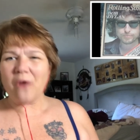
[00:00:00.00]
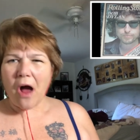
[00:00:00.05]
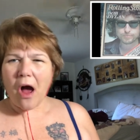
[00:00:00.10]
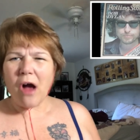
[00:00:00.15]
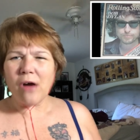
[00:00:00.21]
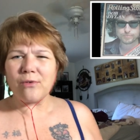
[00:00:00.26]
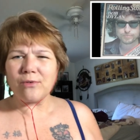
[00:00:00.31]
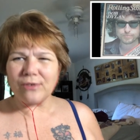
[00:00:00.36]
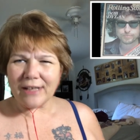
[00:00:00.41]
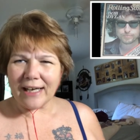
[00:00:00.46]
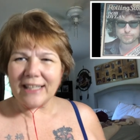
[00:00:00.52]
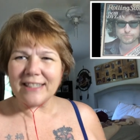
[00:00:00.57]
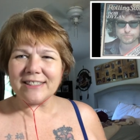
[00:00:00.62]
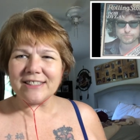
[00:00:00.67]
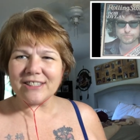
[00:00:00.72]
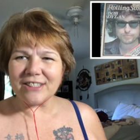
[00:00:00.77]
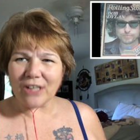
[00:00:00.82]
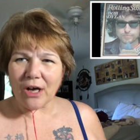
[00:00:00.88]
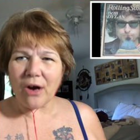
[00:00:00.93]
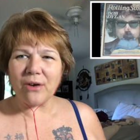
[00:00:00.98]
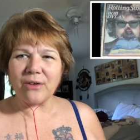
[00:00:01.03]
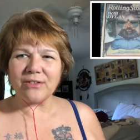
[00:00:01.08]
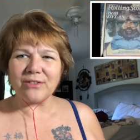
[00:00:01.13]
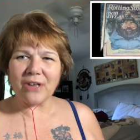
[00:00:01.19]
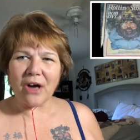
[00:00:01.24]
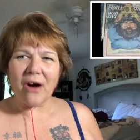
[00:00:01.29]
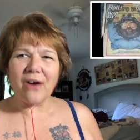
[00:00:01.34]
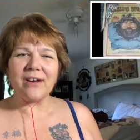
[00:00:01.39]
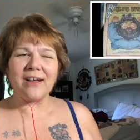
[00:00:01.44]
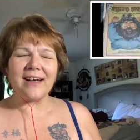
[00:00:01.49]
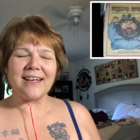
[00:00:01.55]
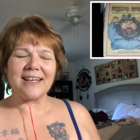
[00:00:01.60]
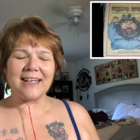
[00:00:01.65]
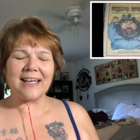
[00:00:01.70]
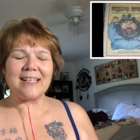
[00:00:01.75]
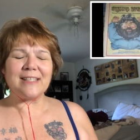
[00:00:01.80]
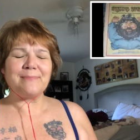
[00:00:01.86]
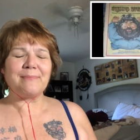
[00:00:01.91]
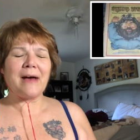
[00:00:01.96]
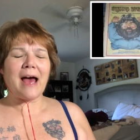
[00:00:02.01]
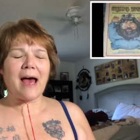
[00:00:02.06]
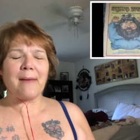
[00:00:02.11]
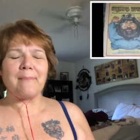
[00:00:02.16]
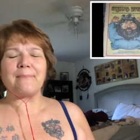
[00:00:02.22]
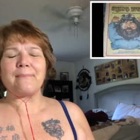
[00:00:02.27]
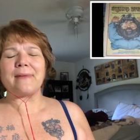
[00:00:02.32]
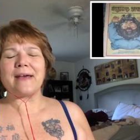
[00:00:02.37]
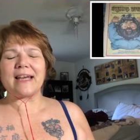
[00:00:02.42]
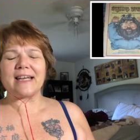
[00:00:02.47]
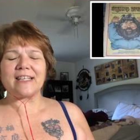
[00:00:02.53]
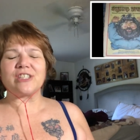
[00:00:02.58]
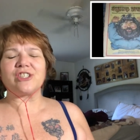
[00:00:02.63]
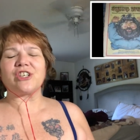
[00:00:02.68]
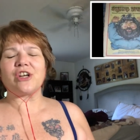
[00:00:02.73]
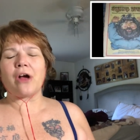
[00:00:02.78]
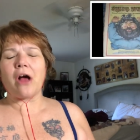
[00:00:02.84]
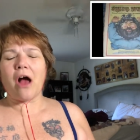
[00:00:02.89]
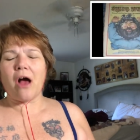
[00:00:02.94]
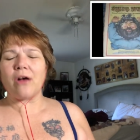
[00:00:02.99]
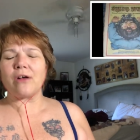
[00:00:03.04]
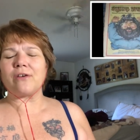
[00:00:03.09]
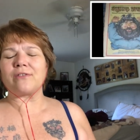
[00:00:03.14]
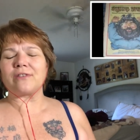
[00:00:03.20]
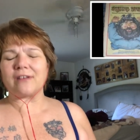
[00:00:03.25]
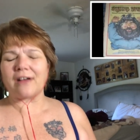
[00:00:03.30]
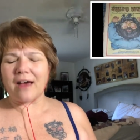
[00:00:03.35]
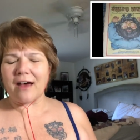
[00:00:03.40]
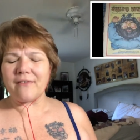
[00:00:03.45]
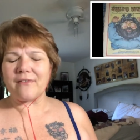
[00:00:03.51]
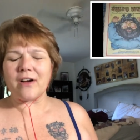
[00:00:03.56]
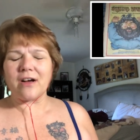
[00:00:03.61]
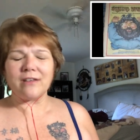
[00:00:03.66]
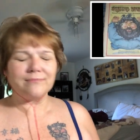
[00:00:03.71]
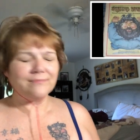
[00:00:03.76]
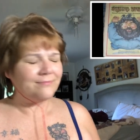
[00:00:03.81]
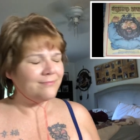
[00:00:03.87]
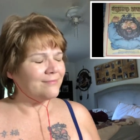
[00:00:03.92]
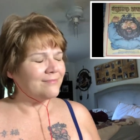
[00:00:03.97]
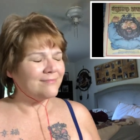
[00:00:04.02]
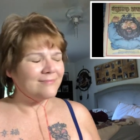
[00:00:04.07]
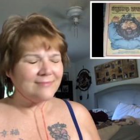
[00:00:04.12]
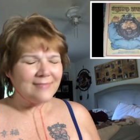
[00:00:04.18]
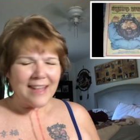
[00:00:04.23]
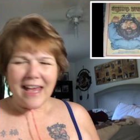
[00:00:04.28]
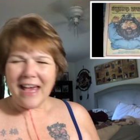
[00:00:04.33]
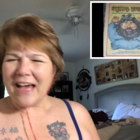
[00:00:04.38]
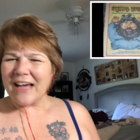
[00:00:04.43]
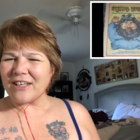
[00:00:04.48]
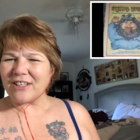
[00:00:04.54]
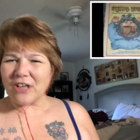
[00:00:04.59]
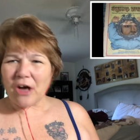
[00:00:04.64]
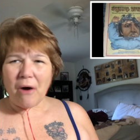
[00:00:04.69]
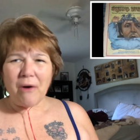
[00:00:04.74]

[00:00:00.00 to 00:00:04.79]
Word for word: Rolling Stone. Wanna see our pictures on the cover? Stone.